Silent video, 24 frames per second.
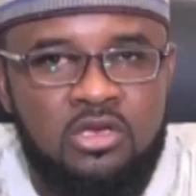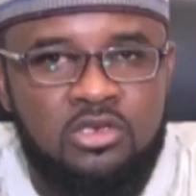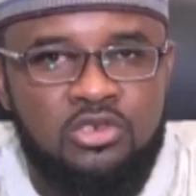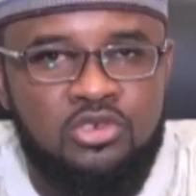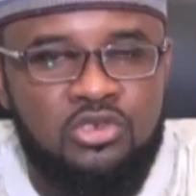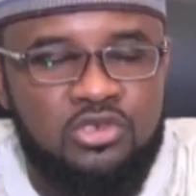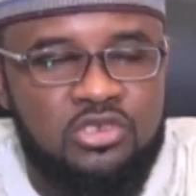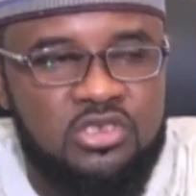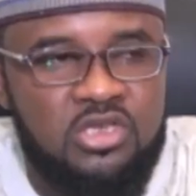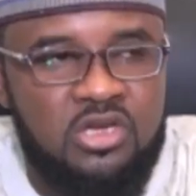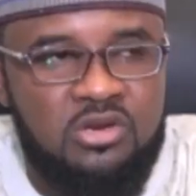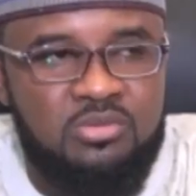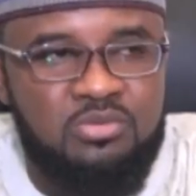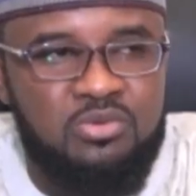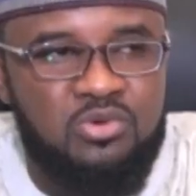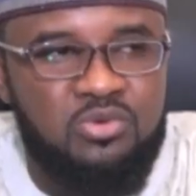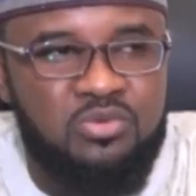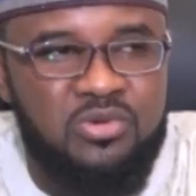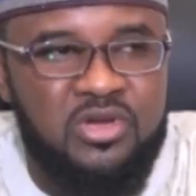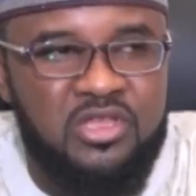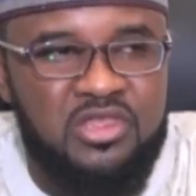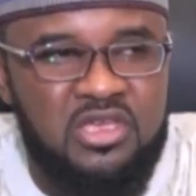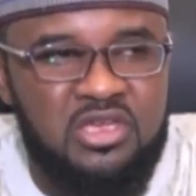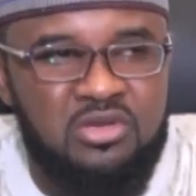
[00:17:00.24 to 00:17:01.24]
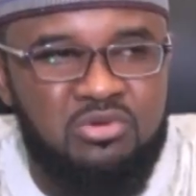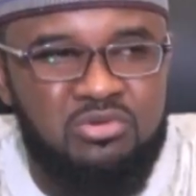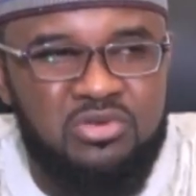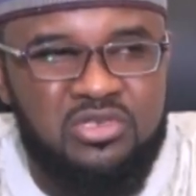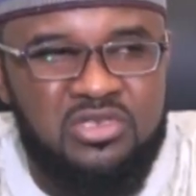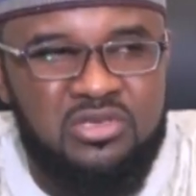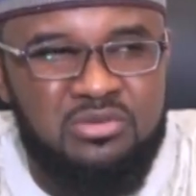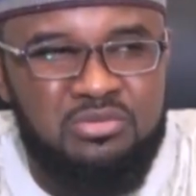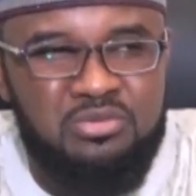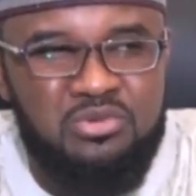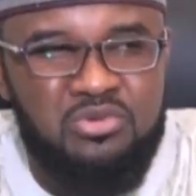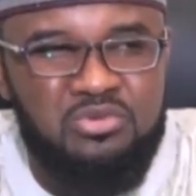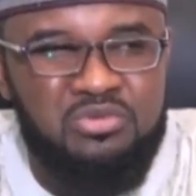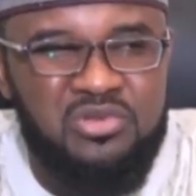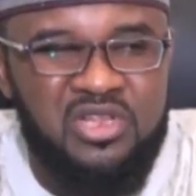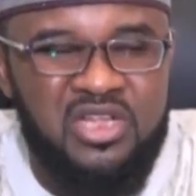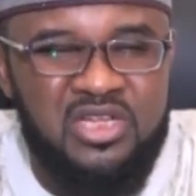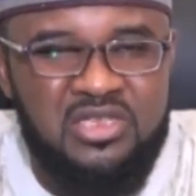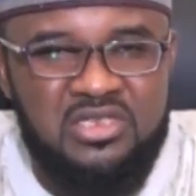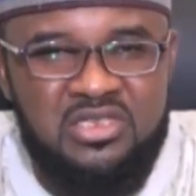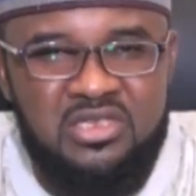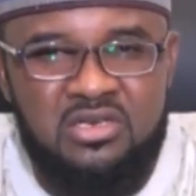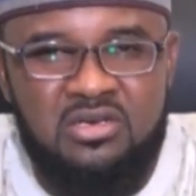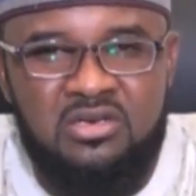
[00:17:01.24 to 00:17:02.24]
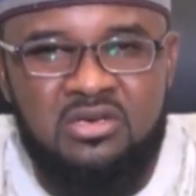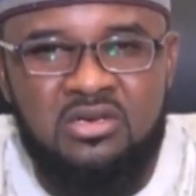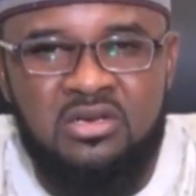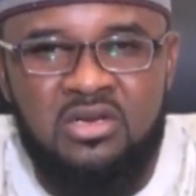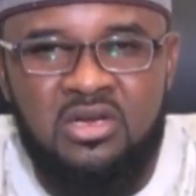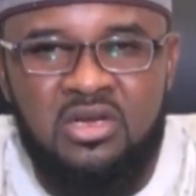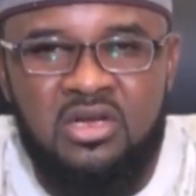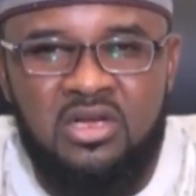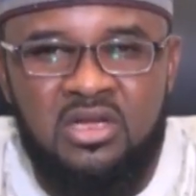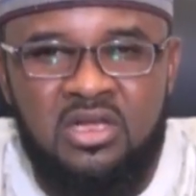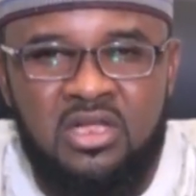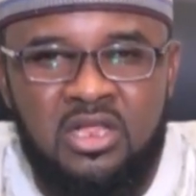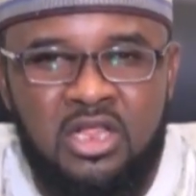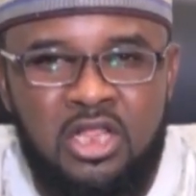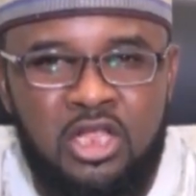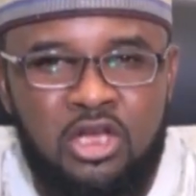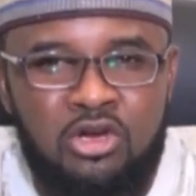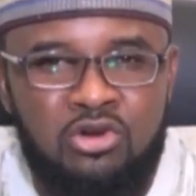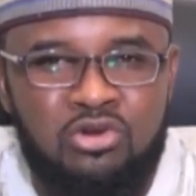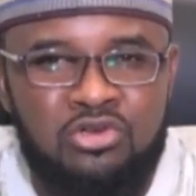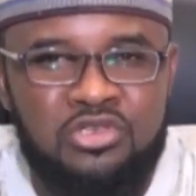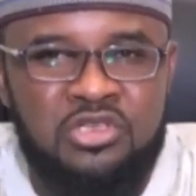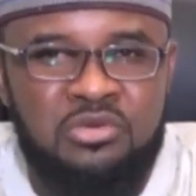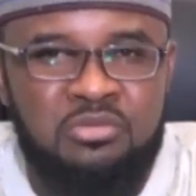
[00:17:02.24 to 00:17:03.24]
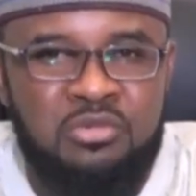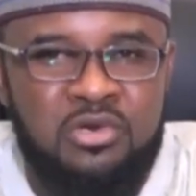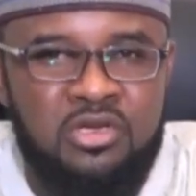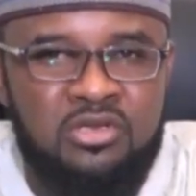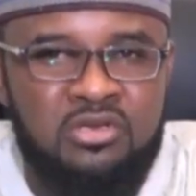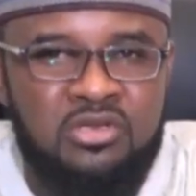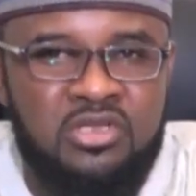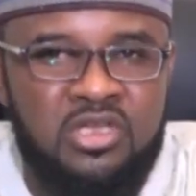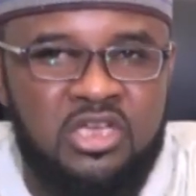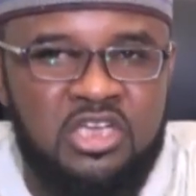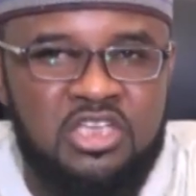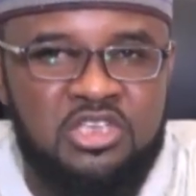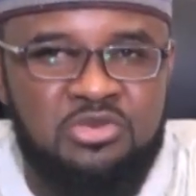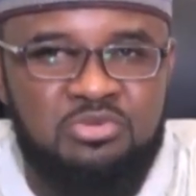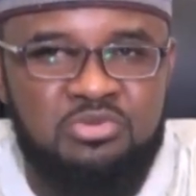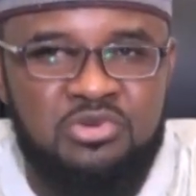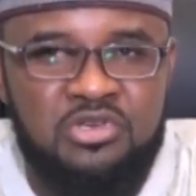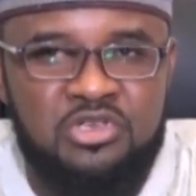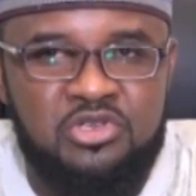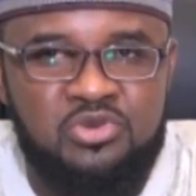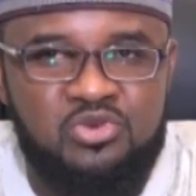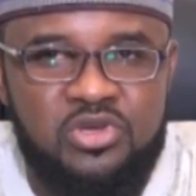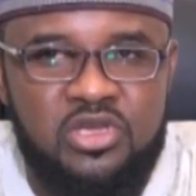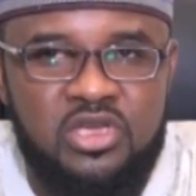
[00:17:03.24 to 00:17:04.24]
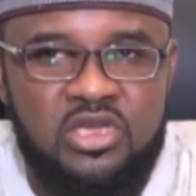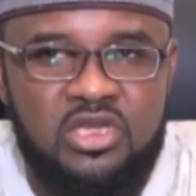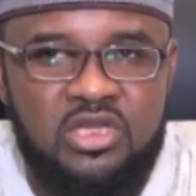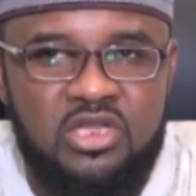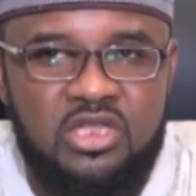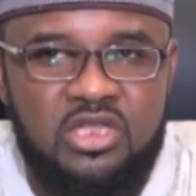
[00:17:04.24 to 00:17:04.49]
just approved, I think it was approved last year, Lagos Ibadan Expressway,